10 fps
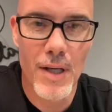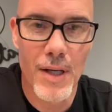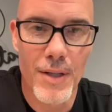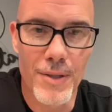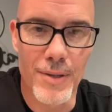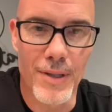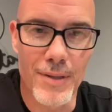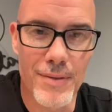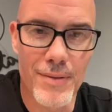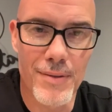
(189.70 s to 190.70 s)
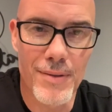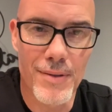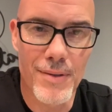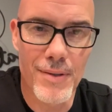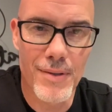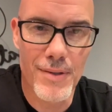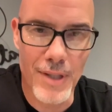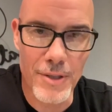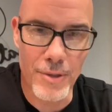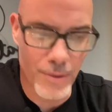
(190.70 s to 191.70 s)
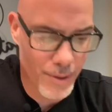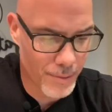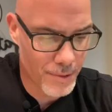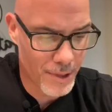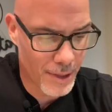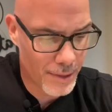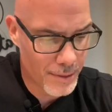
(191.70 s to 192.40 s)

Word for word: you're going to stunt your growth, Sean.